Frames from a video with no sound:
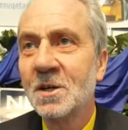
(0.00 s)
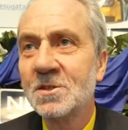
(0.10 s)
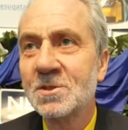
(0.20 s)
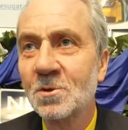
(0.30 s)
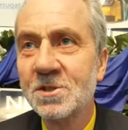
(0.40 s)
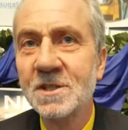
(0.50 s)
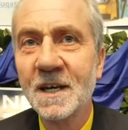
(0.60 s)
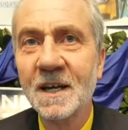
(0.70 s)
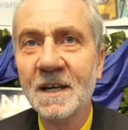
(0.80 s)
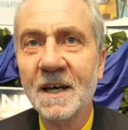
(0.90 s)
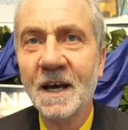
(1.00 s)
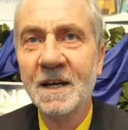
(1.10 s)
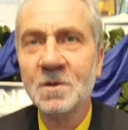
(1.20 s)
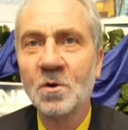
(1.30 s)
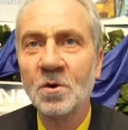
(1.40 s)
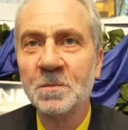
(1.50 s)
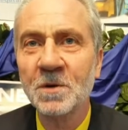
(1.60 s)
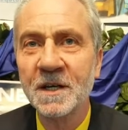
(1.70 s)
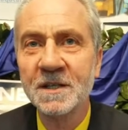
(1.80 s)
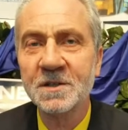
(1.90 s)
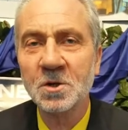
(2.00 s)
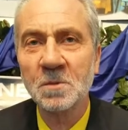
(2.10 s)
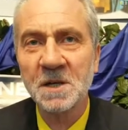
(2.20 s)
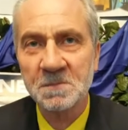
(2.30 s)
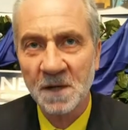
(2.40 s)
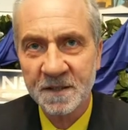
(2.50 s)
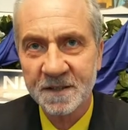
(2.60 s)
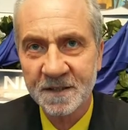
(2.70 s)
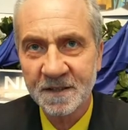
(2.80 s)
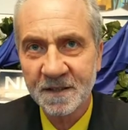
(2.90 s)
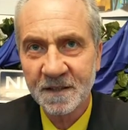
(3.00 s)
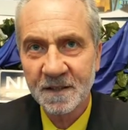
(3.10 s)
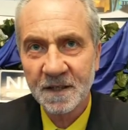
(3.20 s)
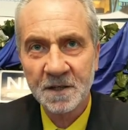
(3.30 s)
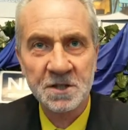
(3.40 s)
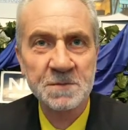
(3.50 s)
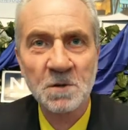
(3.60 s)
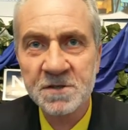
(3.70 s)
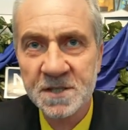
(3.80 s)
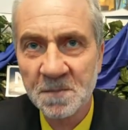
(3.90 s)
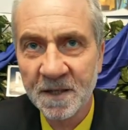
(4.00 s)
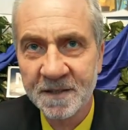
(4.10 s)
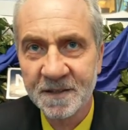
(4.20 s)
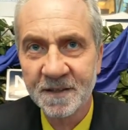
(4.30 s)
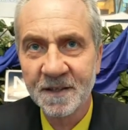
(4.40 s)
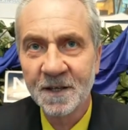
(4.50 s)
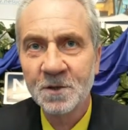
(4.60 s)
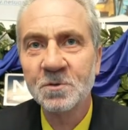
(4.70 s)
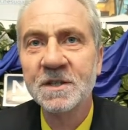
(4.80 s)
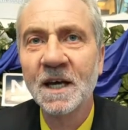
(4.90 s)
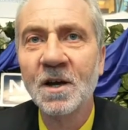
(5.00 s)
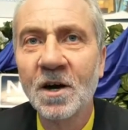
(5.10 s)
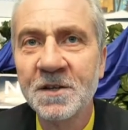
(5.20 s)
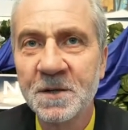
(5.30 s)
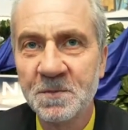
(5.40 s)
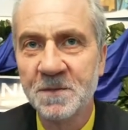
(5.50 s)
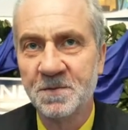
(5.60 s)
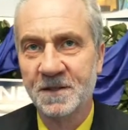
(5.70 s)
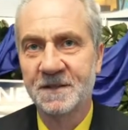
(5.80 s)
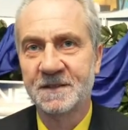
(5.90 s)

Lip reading: social and corporate commitment, responsibility to tell other people.